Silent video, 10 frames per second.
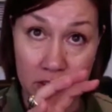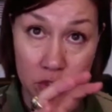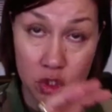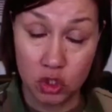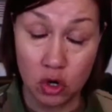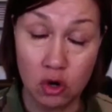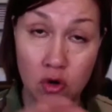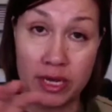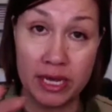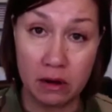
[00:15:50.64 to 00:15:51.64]

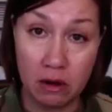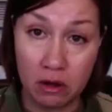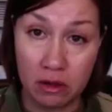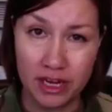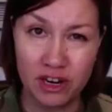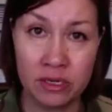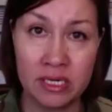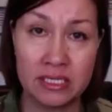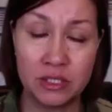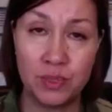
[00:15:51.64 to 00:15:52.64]
strong in all
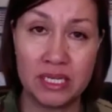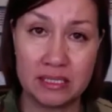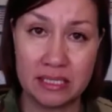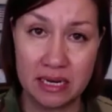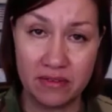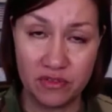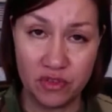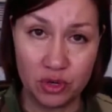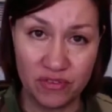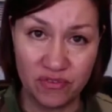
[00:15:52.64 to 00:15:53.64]
areas, because kind of if
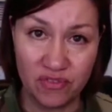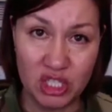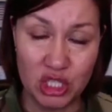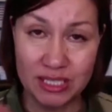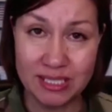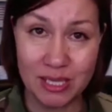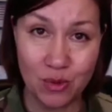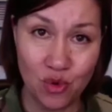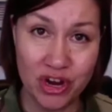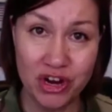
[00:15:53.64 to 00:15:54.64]
you're deficient
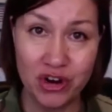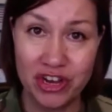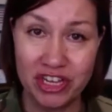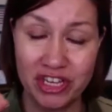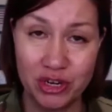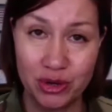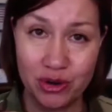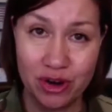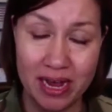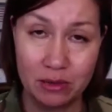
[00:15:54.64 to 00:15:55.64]
somewhere,
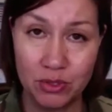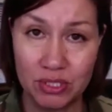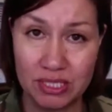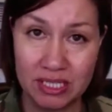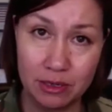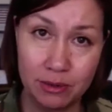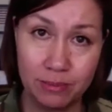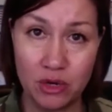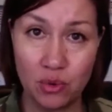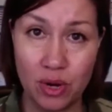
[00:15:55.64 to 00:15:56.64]
your house isn't going to
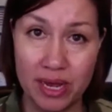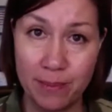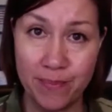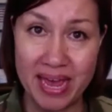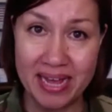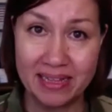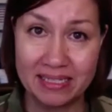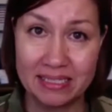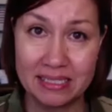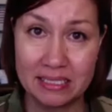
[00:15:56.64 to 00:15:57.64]
be quite
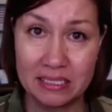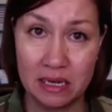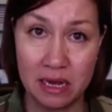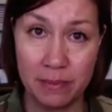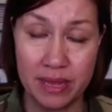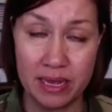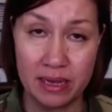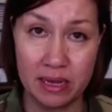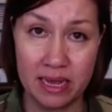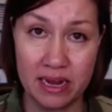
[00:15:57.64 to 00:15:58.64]
balanced,
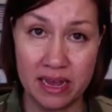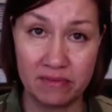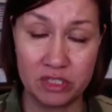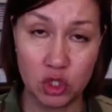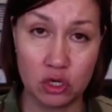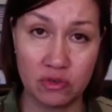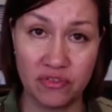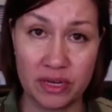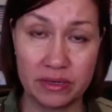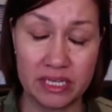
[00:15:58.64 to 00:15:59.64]
and have a strong
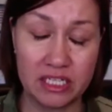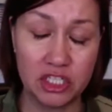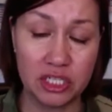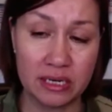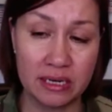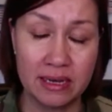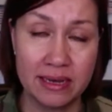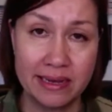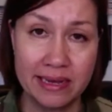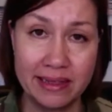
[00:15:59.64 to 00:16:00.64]
foundation.
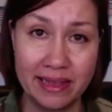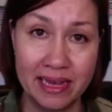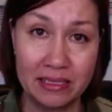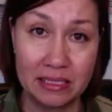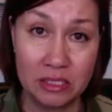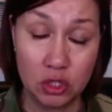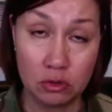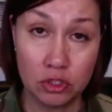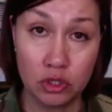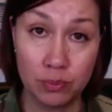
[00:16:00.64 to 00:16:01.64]
And that
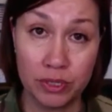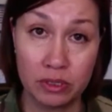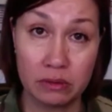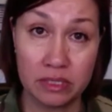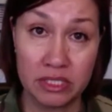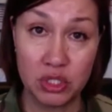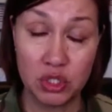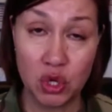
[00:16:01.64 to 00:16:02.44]
social pillar is